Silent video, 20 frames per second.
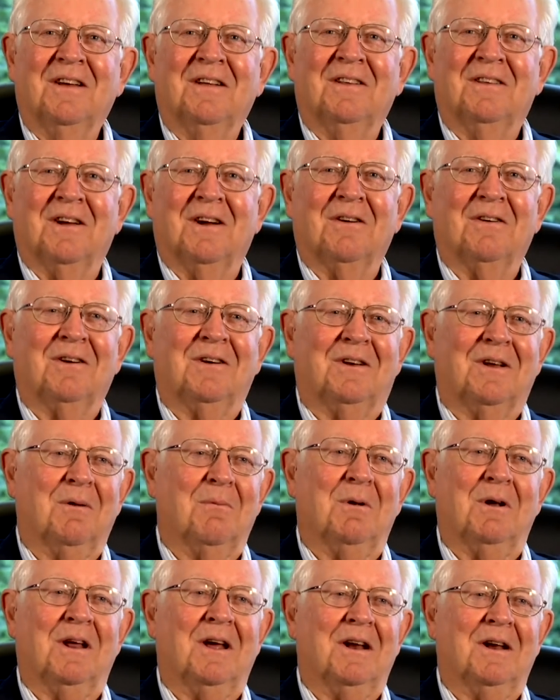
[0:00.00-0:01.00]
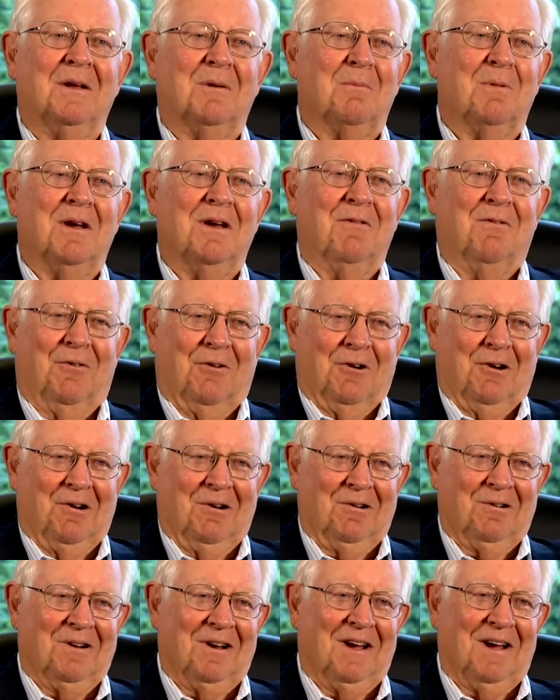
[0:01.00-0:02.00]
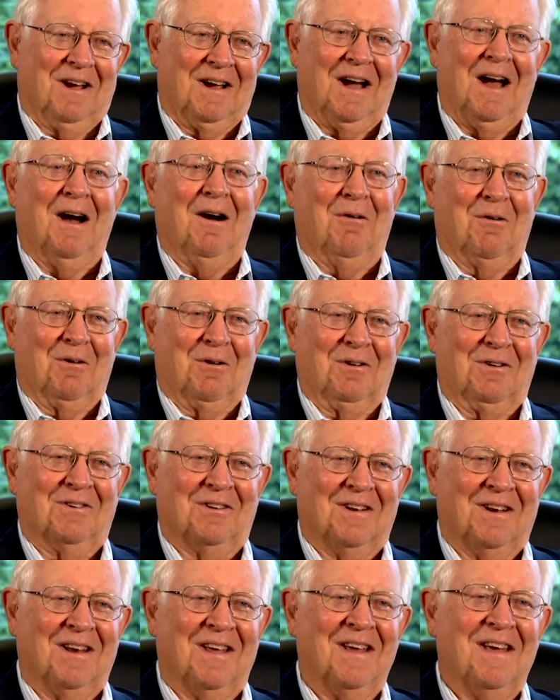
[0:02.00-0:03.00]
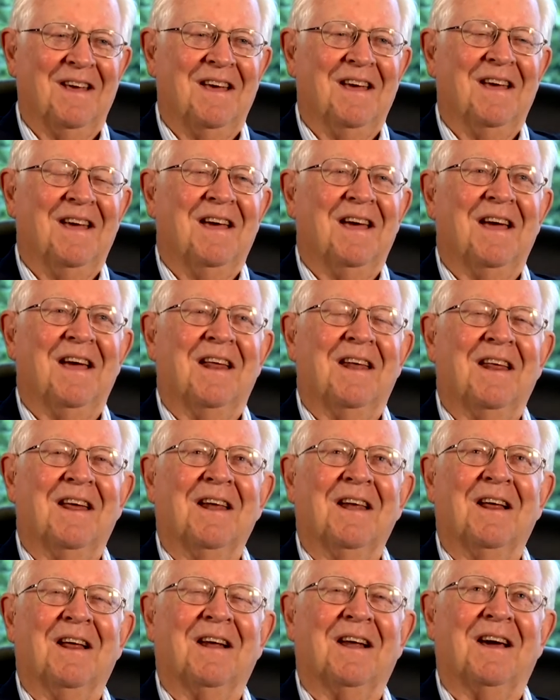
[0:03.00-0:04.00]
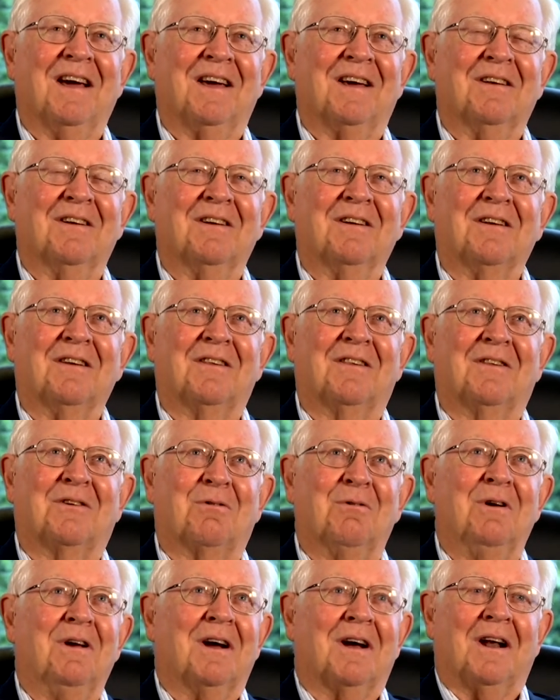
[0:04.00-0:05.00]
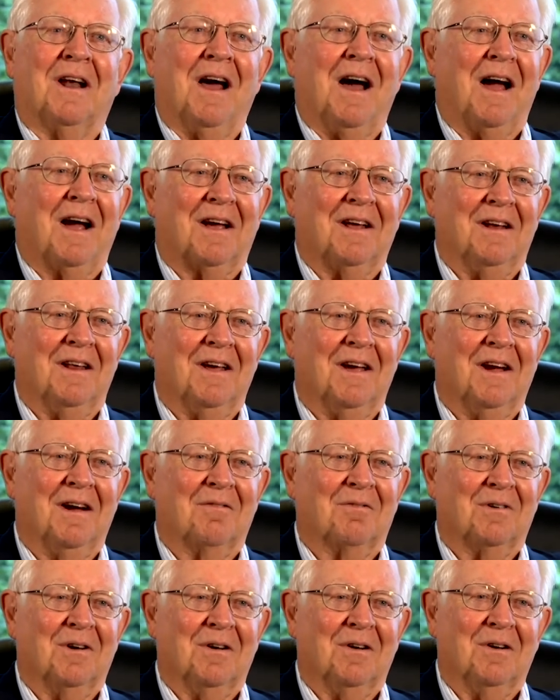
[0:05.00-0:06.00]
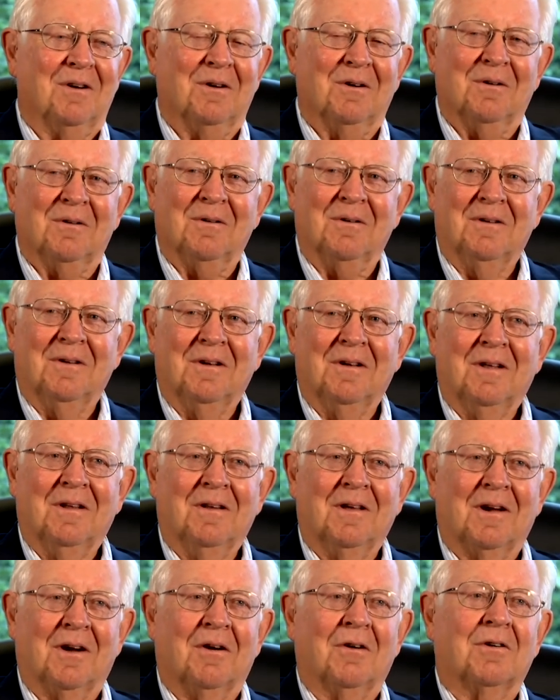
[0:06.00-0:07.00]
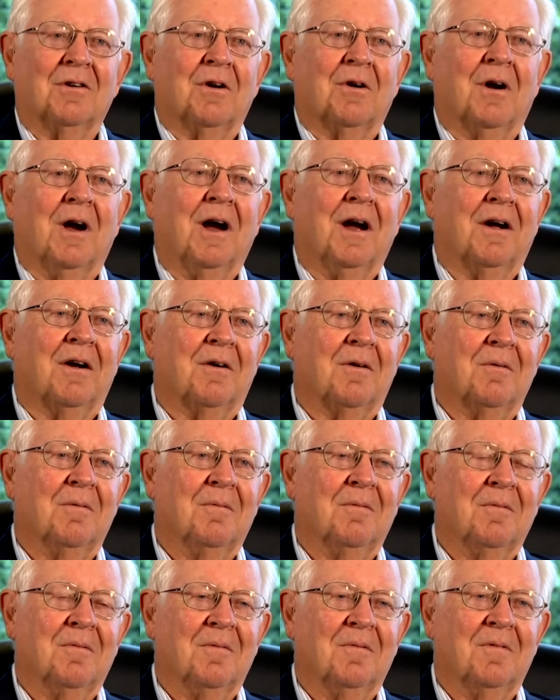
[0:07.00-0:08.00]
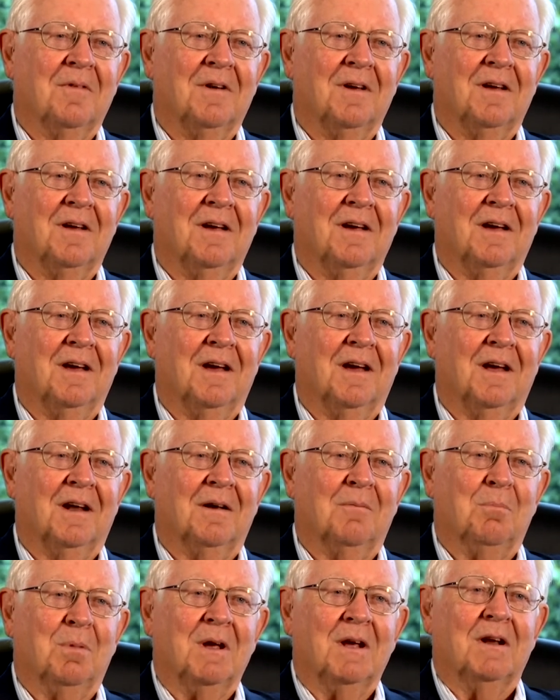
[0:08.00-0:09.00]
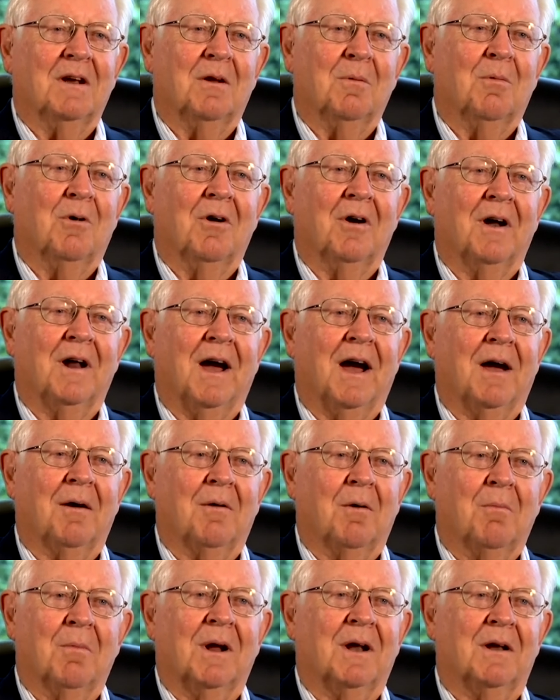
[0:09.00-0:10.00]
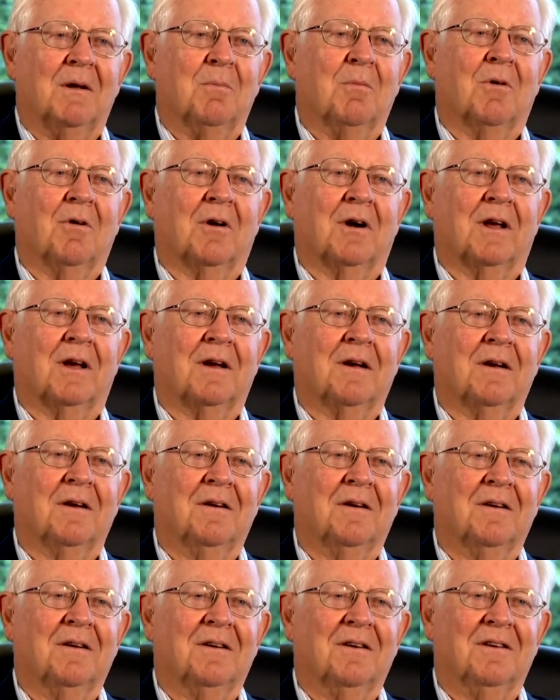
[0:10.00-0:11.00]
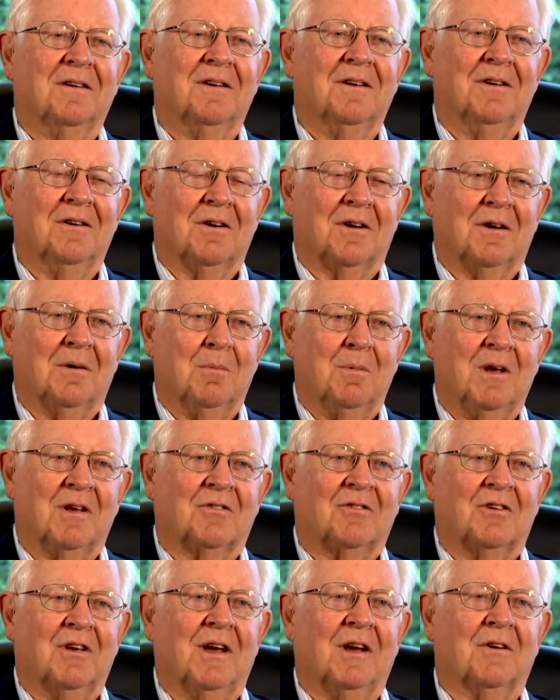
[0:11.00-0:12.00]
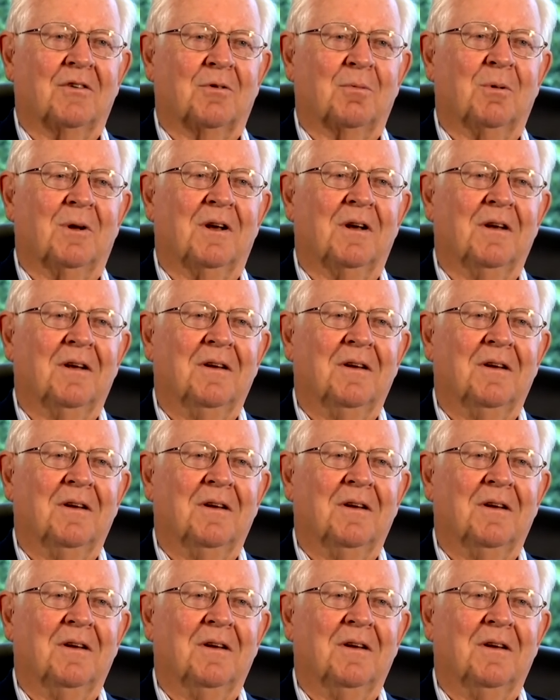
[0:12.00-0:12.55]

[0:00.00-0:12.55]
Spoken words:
they're intimidating me for like hours, and then at 3 o'clock in the afternoon, they go, "You're hired, and be in Des Moines, Iowa Monday morning. You're going to be a salesman."